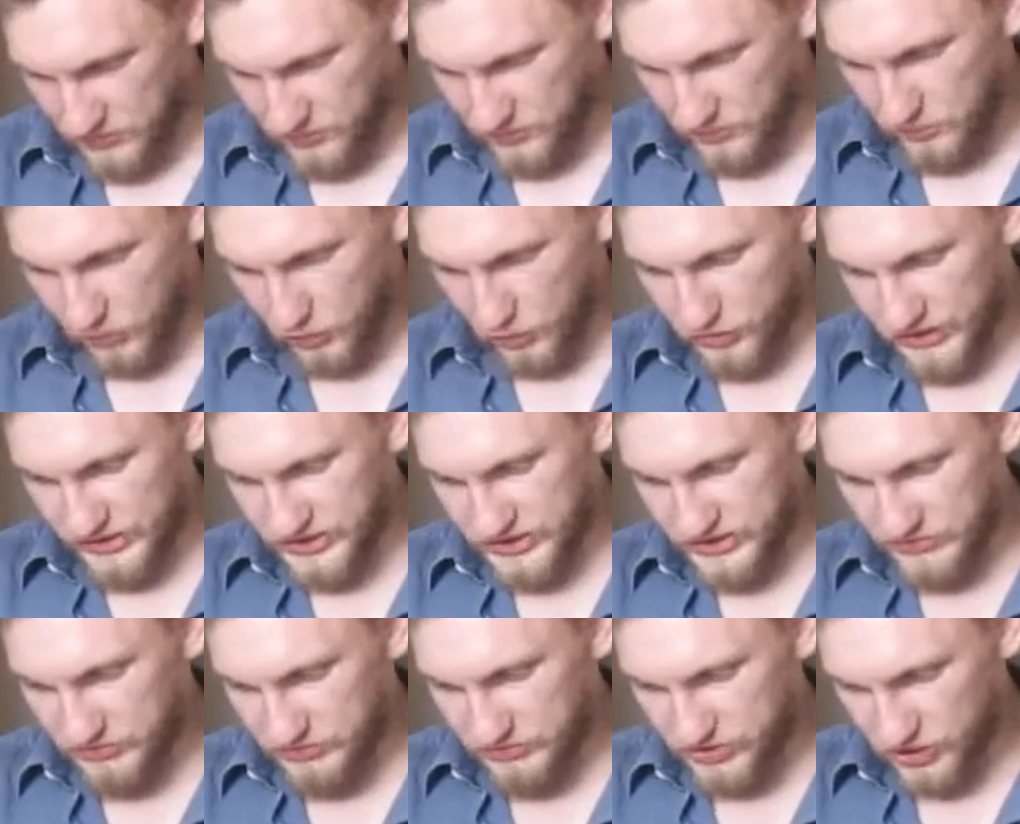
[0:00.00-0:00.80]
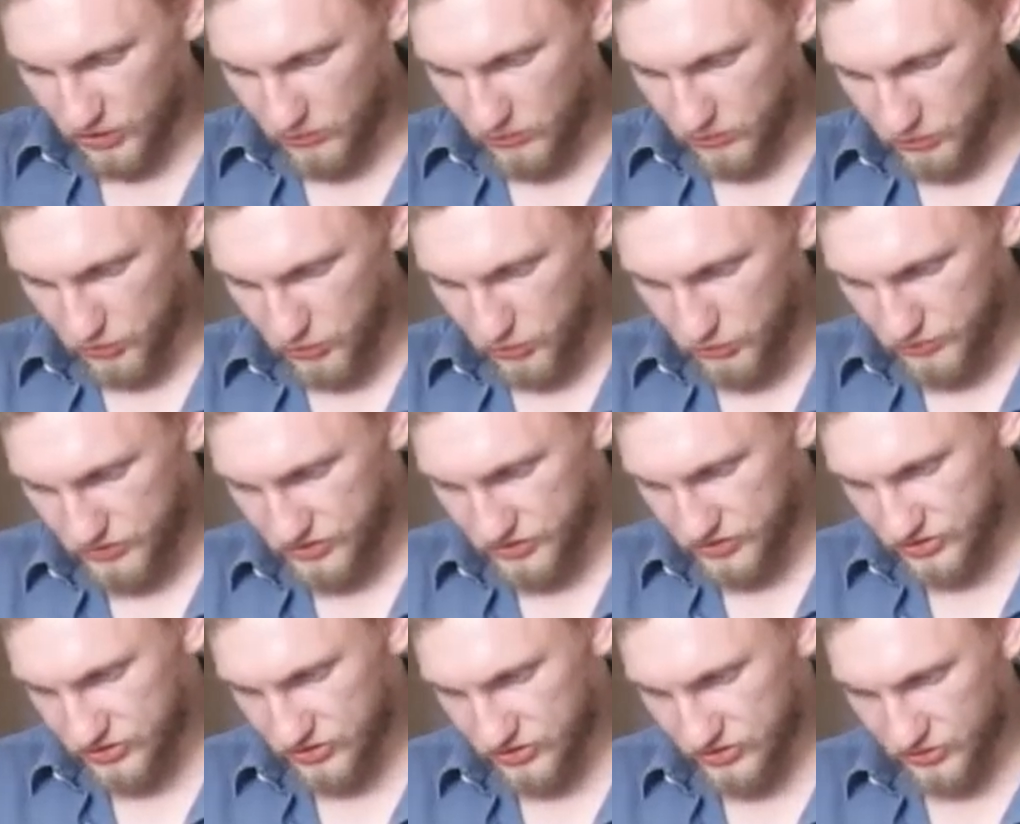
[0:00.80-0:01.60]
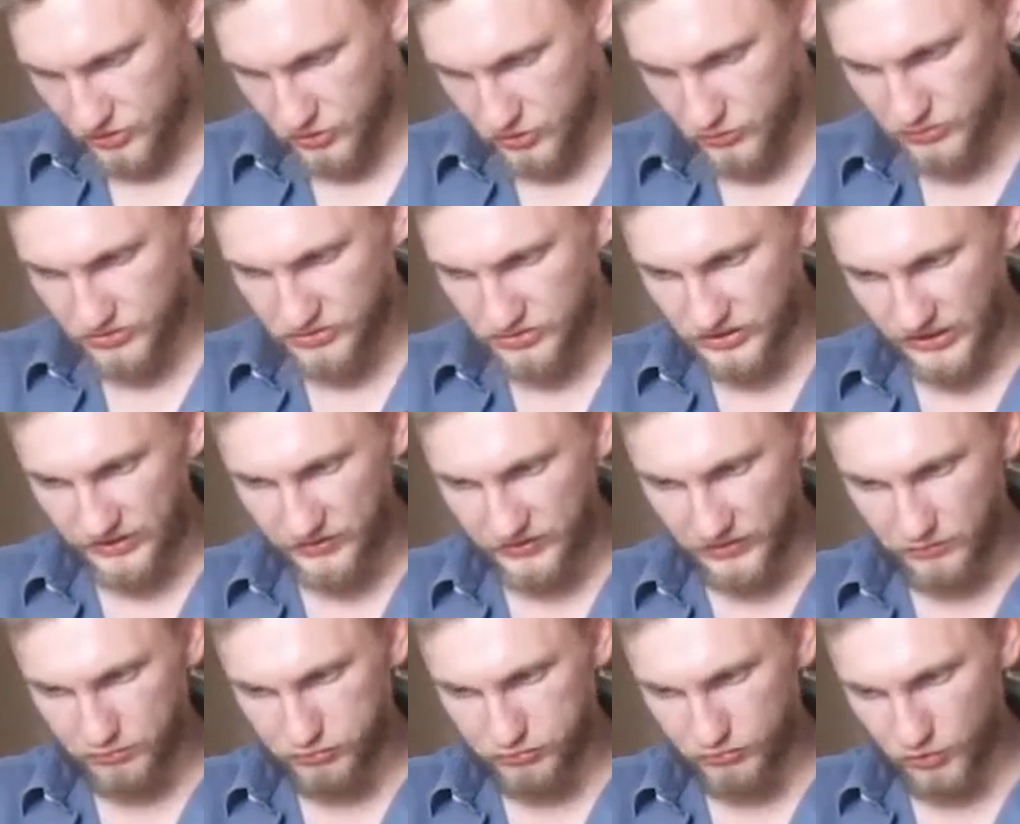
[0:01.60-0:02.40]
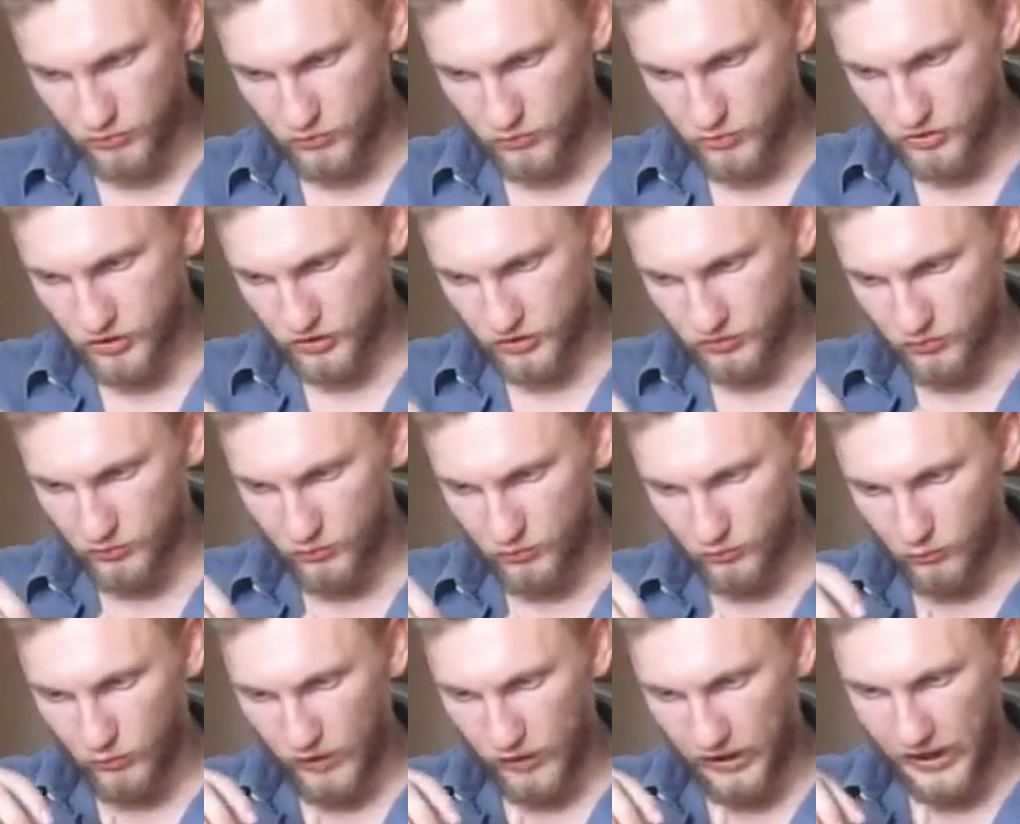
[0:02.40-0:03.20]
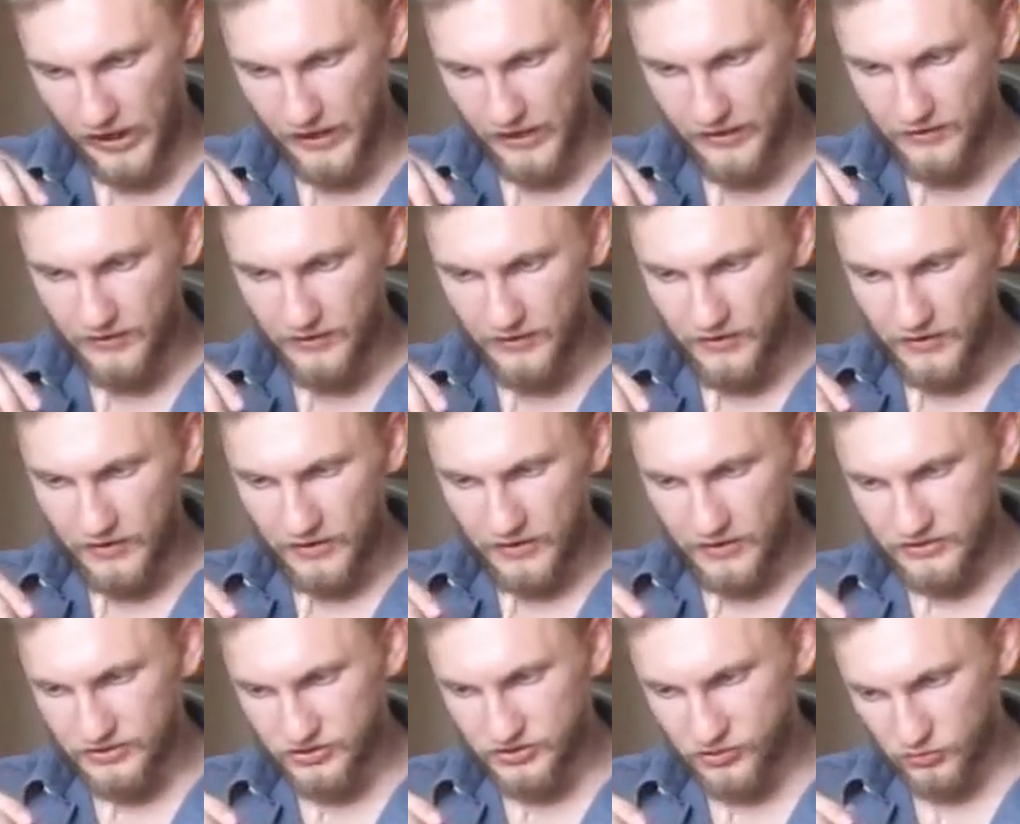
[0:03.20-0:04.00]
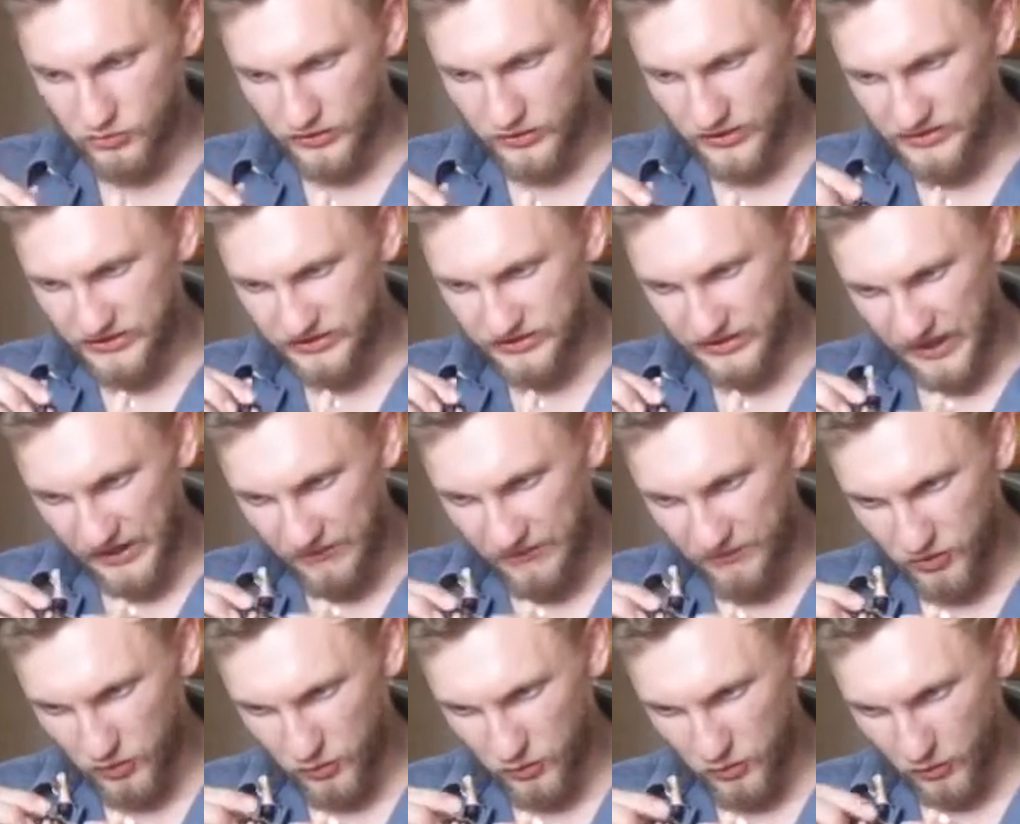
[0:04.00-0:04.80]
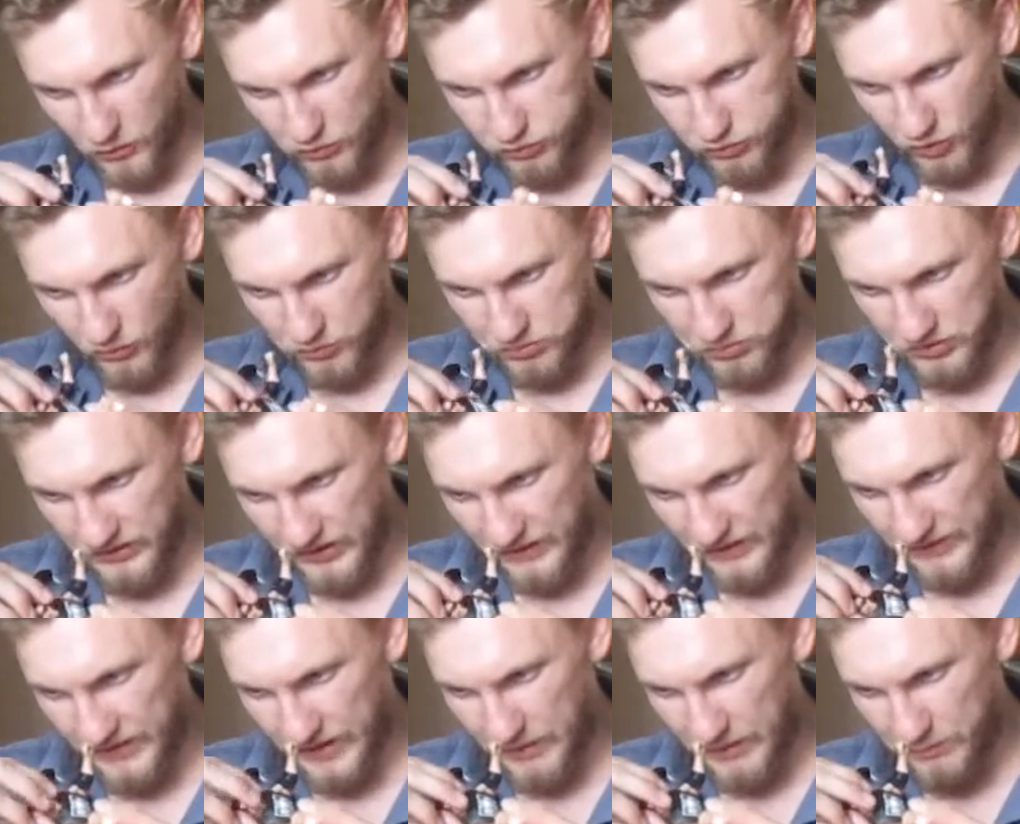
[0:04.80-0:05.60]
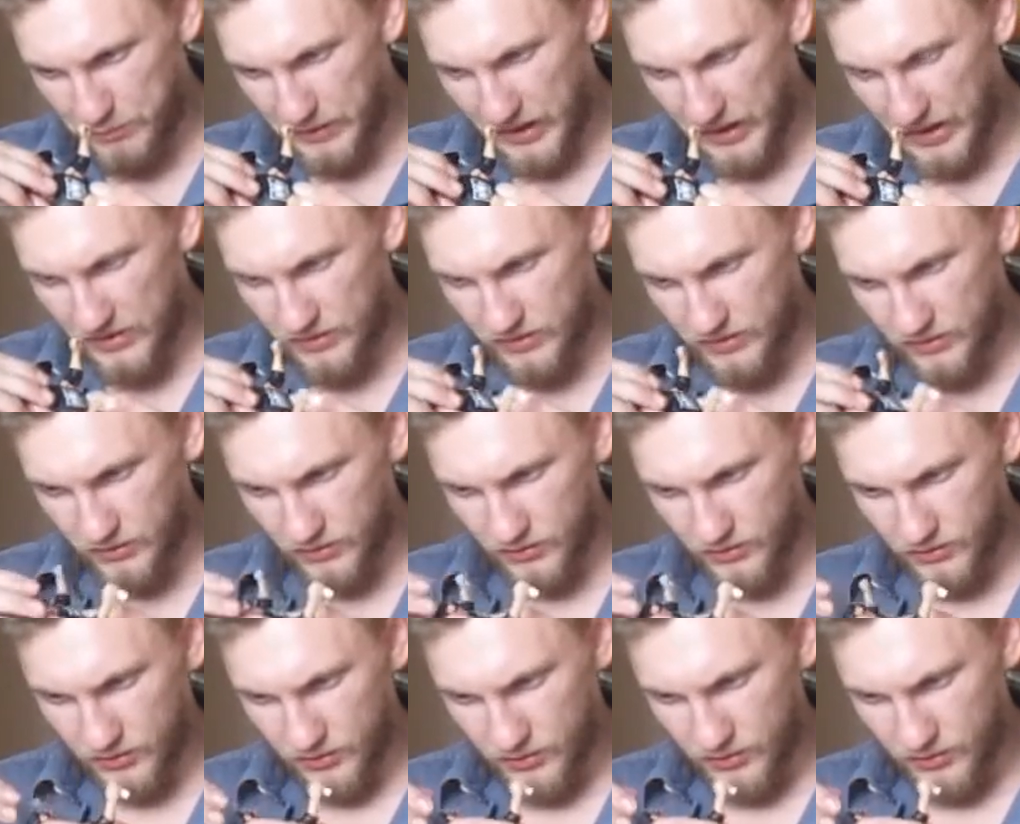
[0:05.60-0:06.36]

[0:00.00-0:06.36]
and body seem so loose, like they're broken. I don't know why. His sunglasses aren't even going on properly, like they're bent.